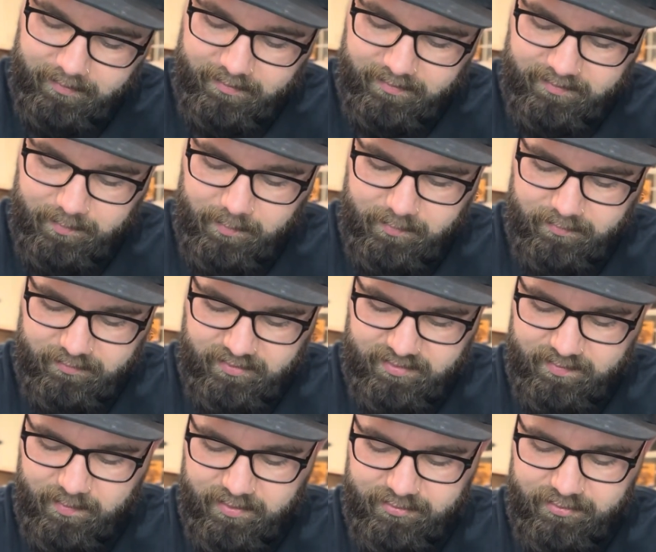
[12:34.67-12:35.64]
this
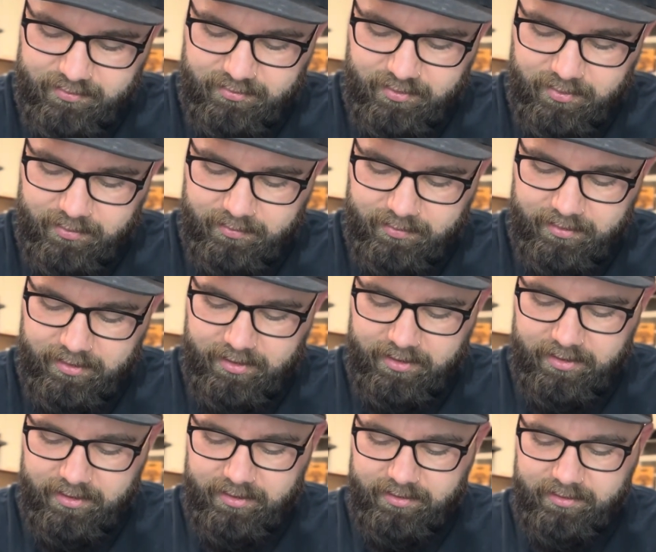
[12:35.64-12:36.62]
much or so,
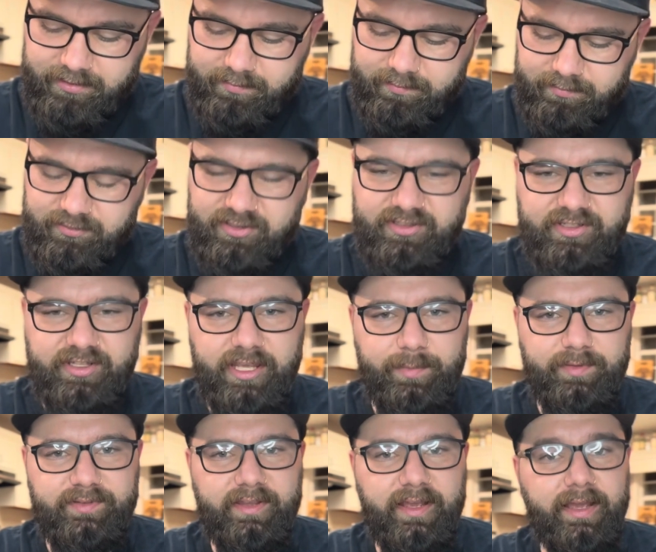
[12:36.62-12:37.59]
just to
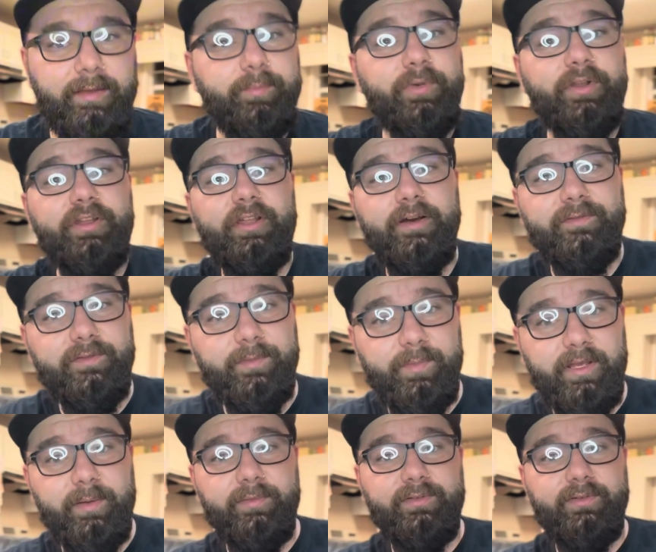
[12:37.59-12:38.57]
keep it tight, but enough to
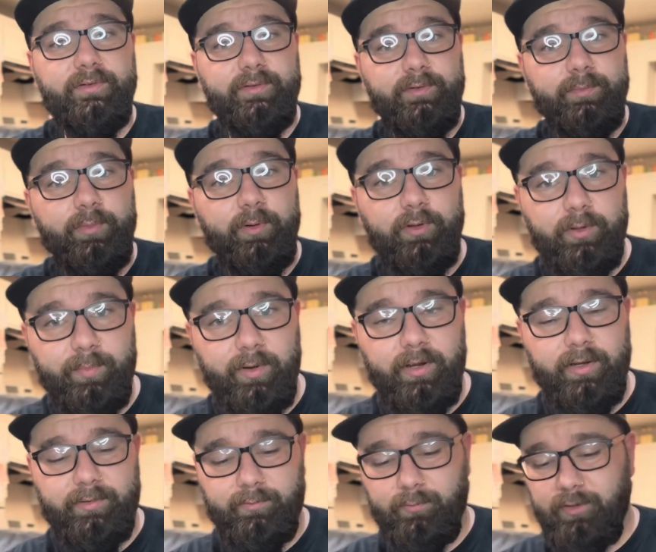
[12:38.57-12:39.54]
be able to pull
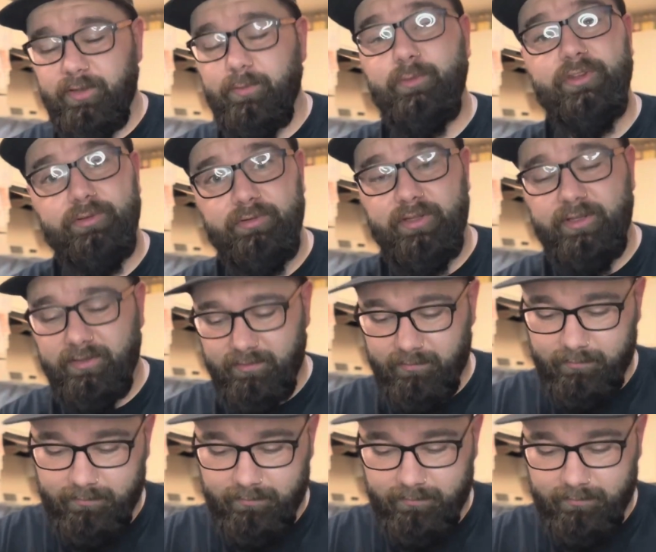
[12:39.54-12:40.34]
apart when you need to.